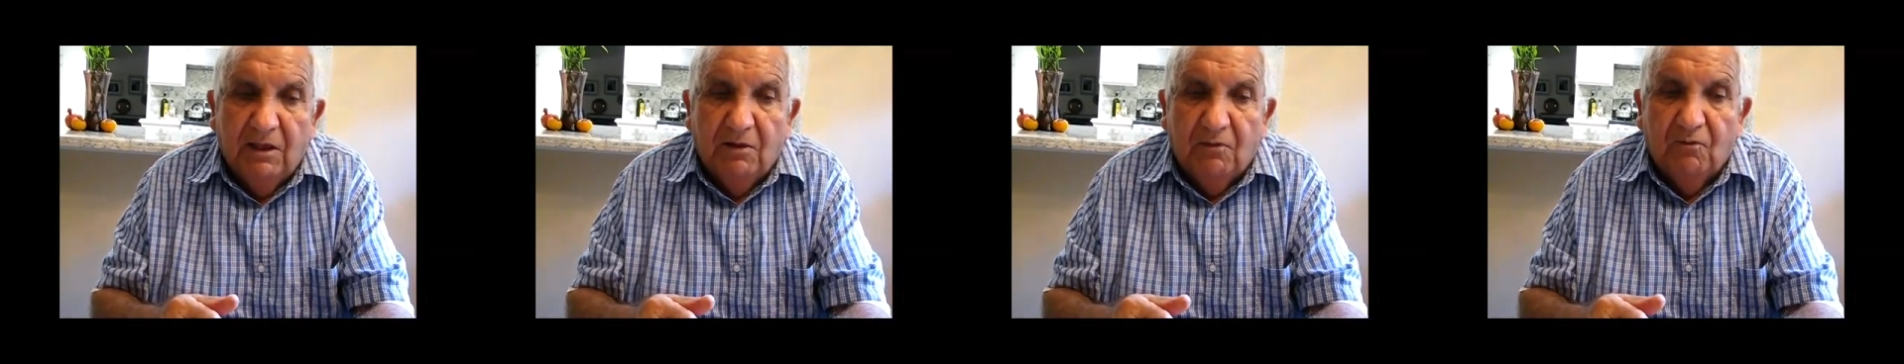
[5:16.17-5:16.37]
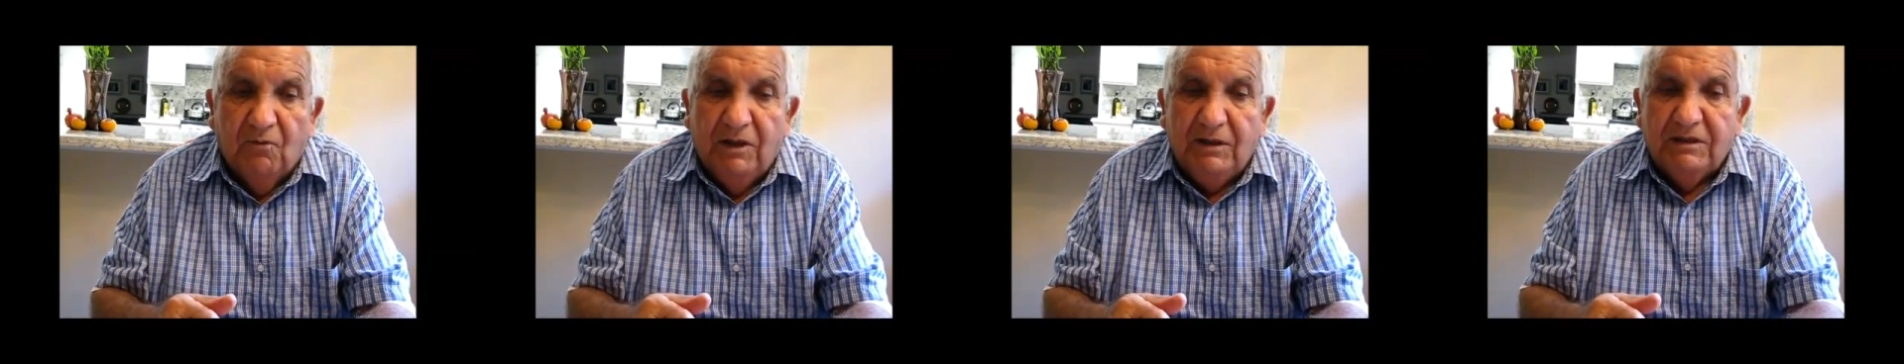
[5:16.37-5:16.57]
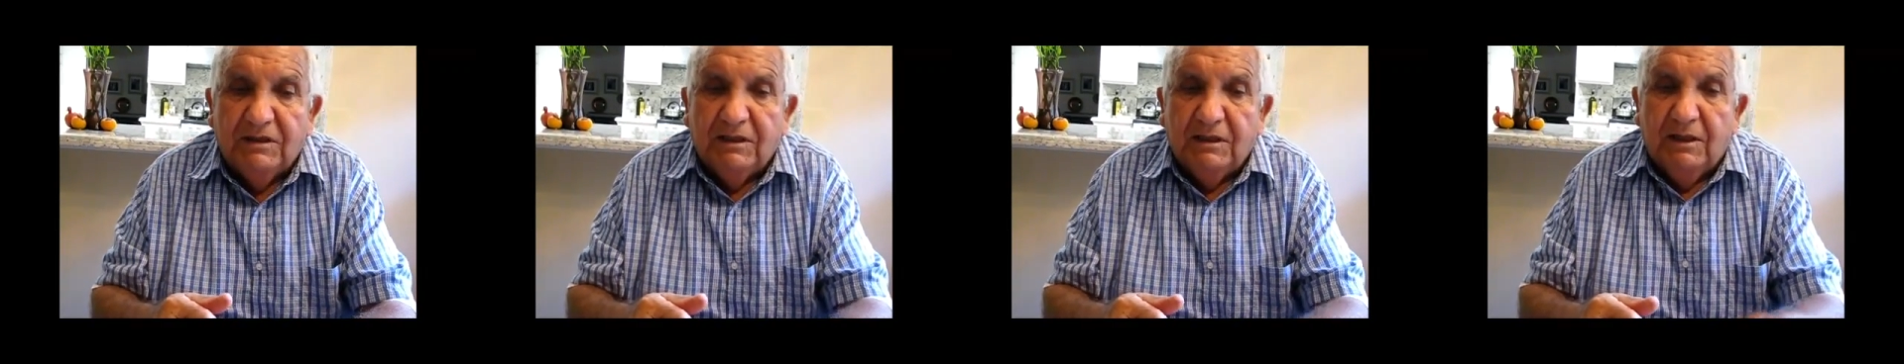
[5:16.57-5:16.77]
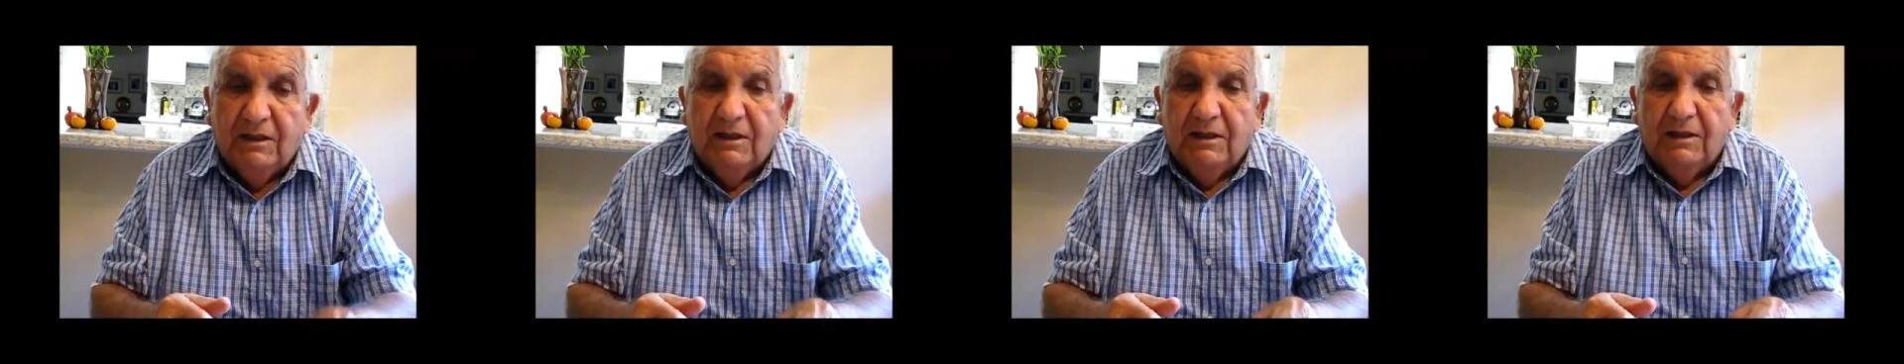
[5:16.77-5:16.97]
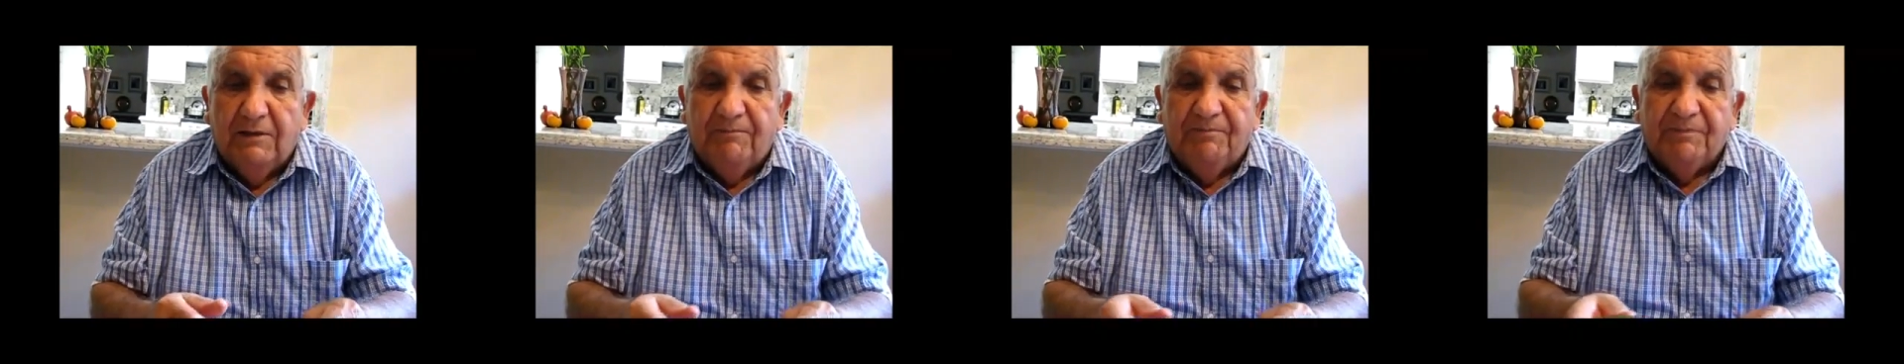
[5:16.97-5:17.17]
Once
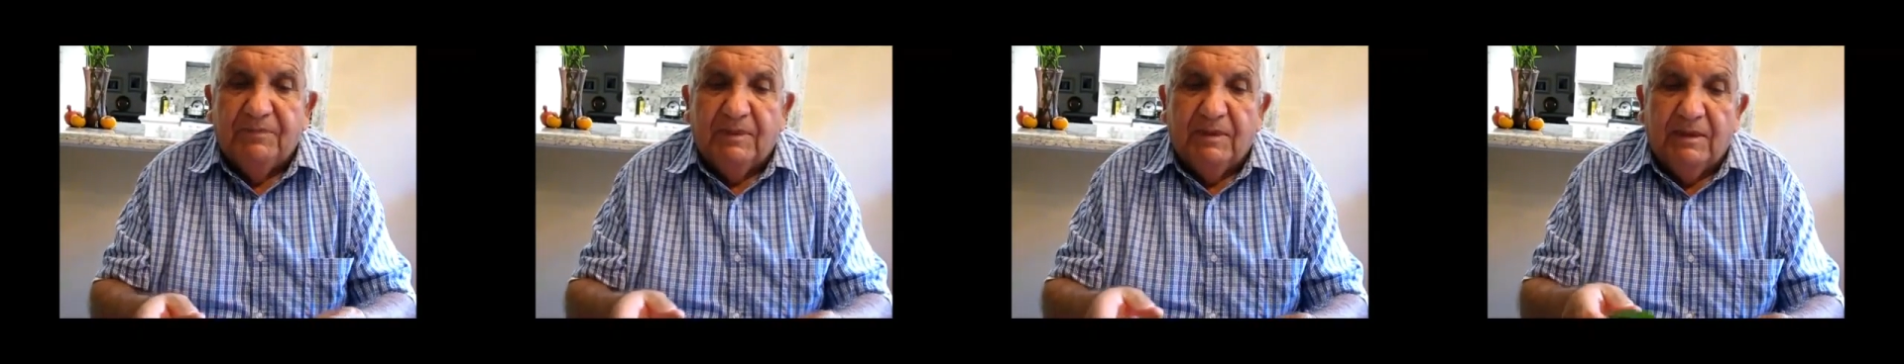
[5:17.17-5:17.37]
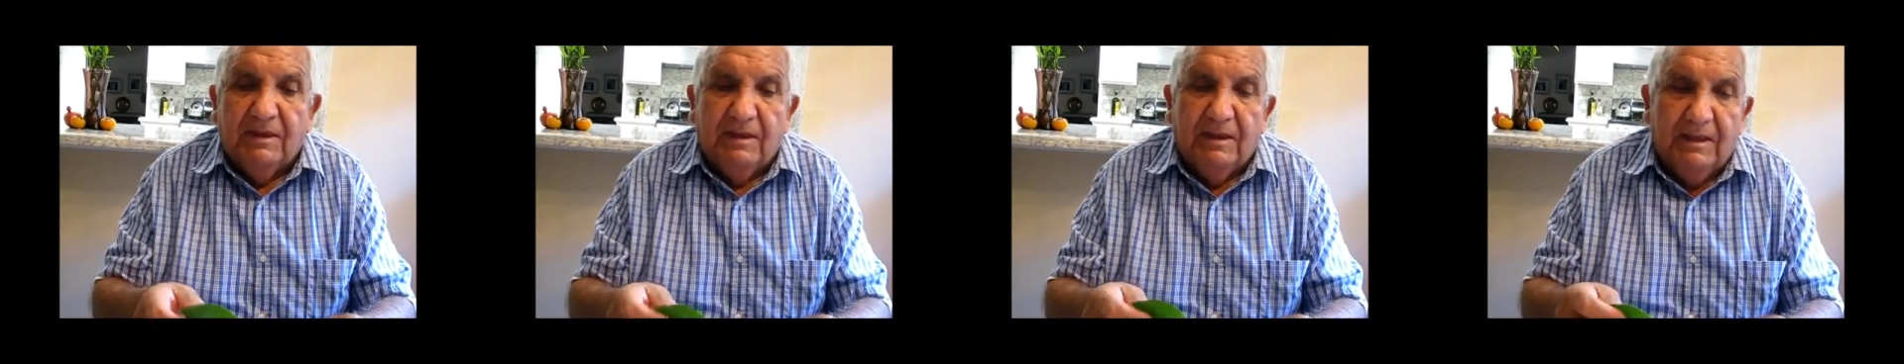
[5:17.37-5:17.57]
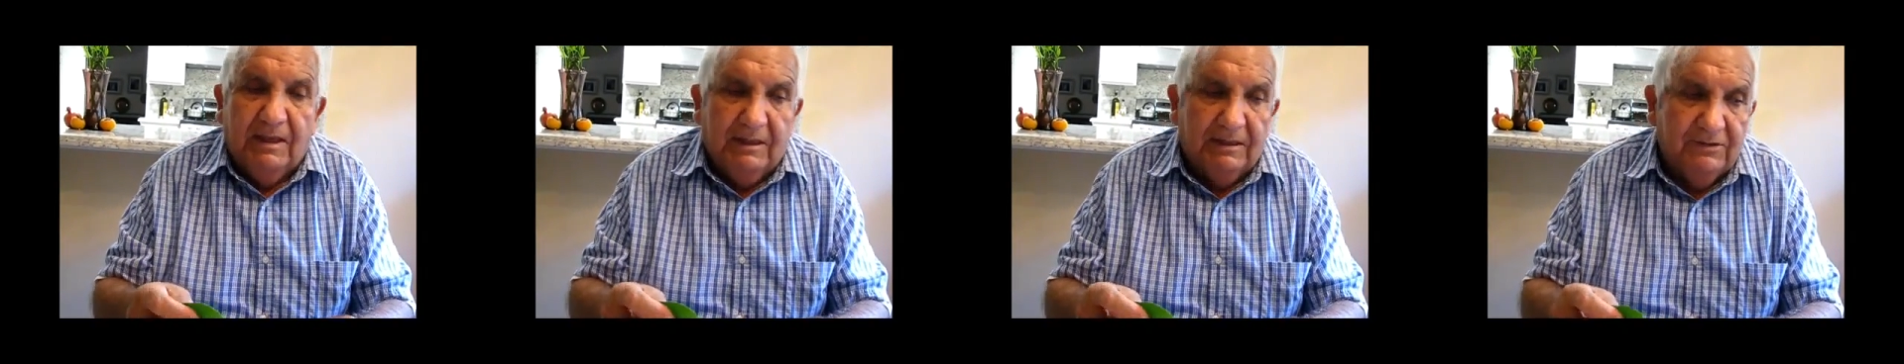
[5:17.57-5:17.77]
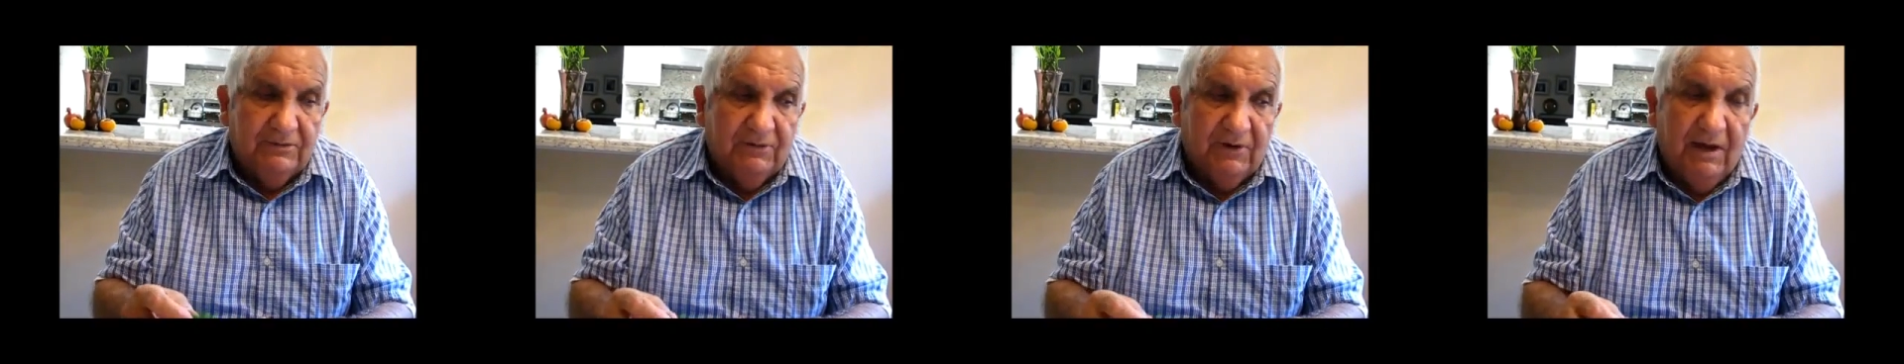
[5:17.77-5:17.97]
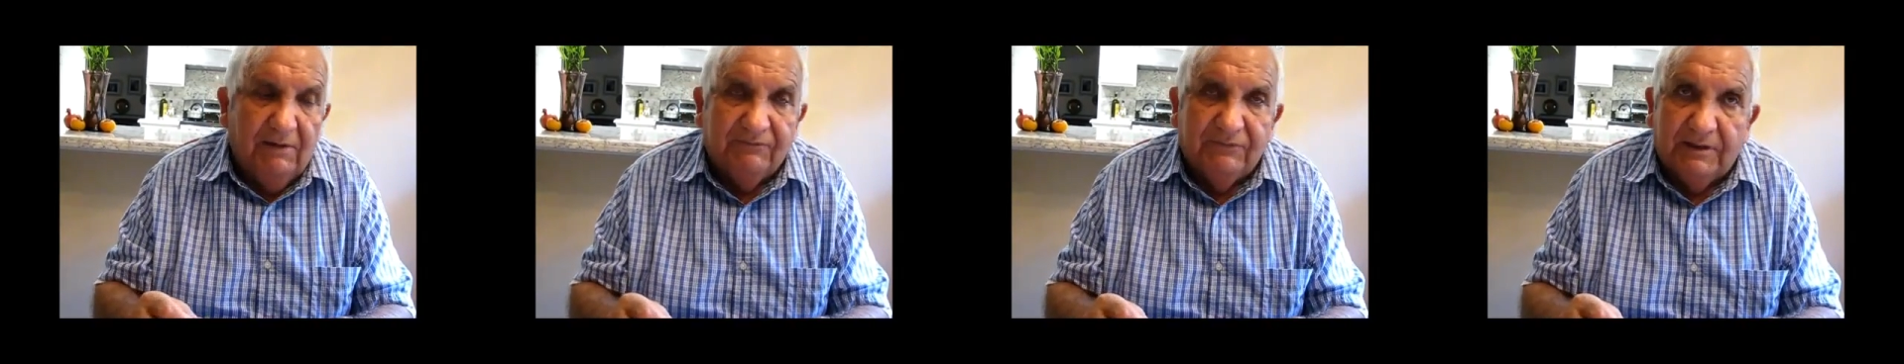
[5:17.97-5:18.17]
is
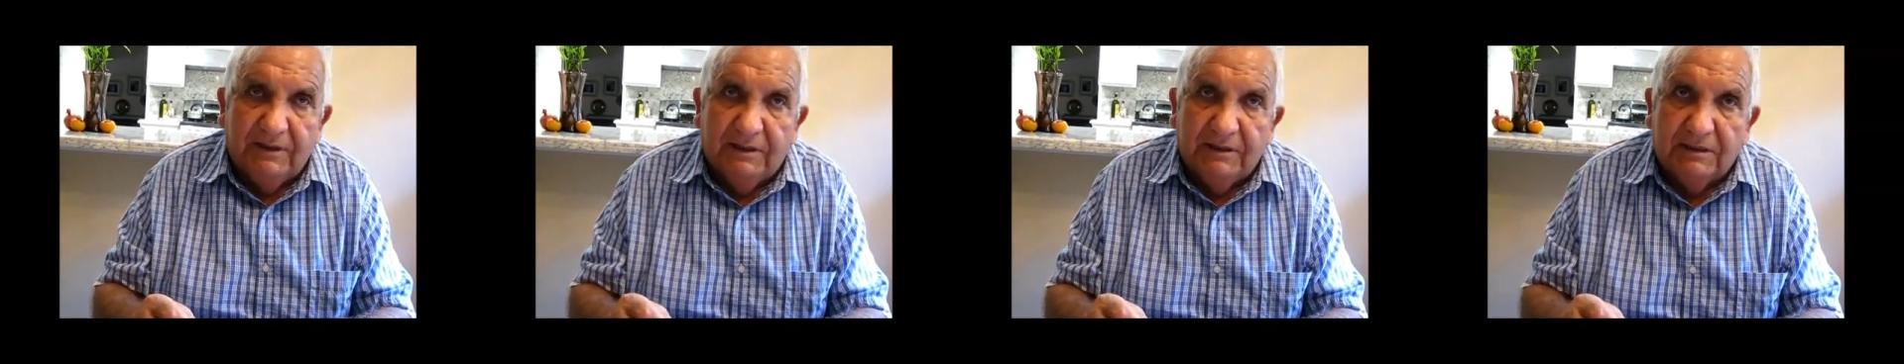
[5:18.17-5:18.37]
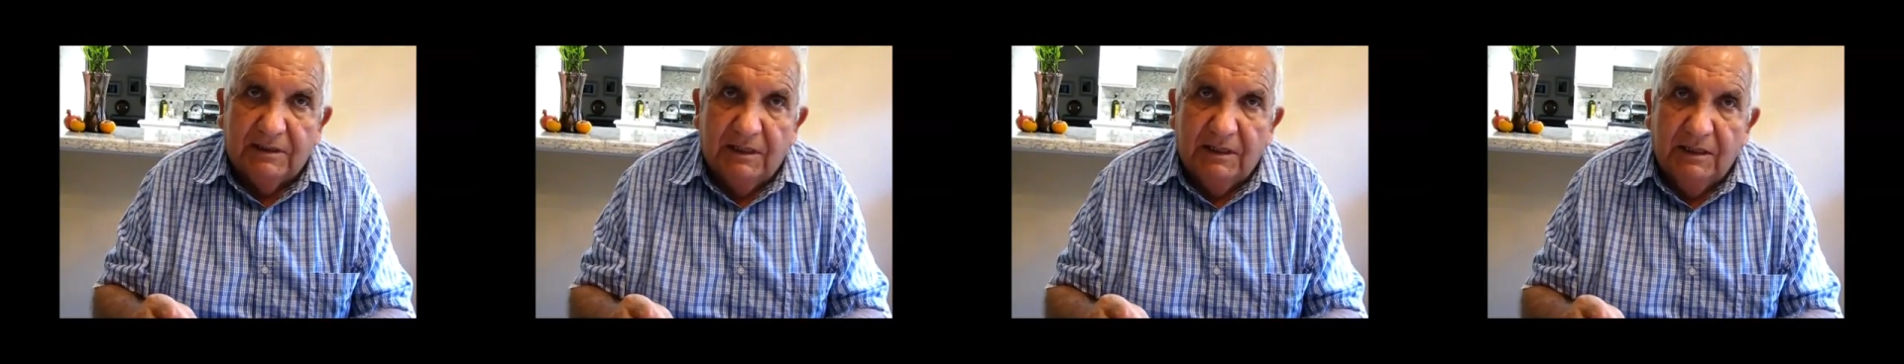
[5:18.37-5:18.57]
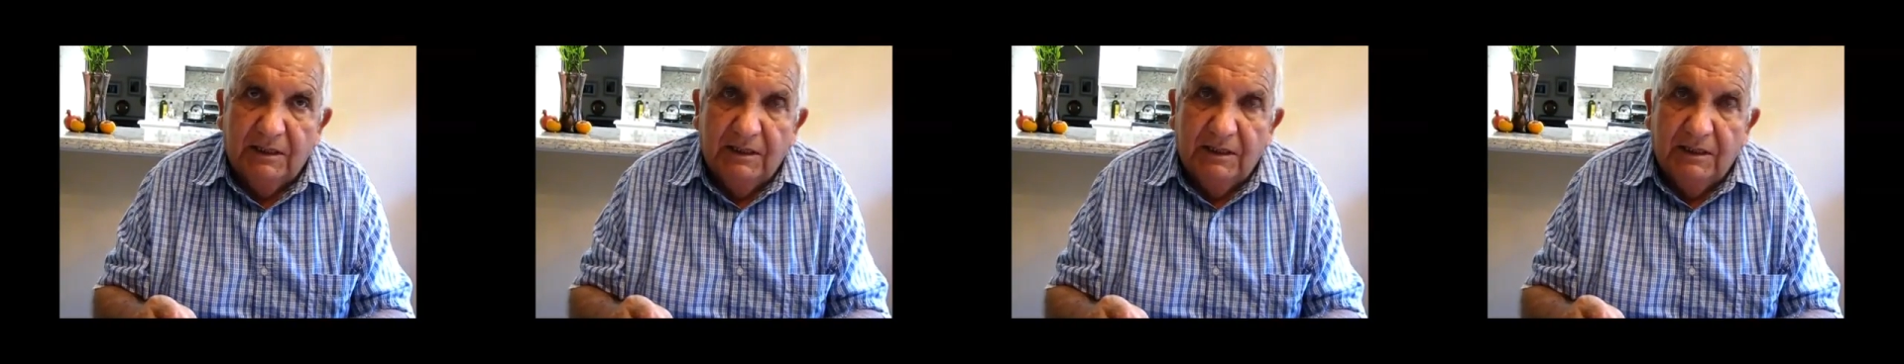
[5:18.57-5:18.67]
grafted,